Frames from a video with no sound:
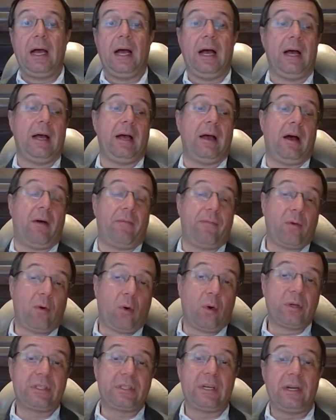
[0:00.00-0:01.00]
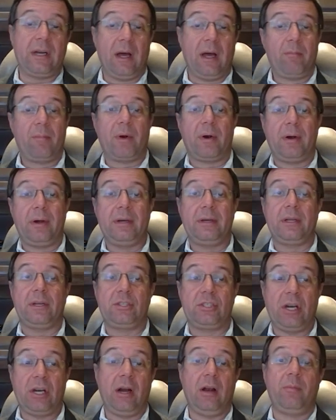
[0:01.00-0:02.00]
Uh, of course, the number in the
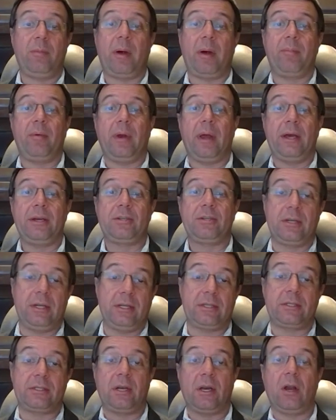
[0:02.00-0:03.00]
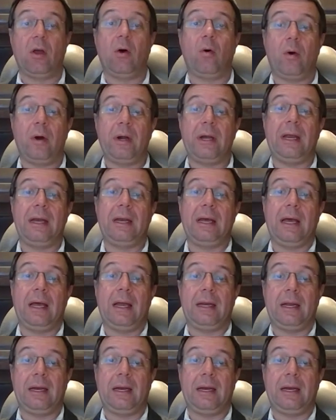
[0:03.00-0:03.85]
general population, it's lower than that.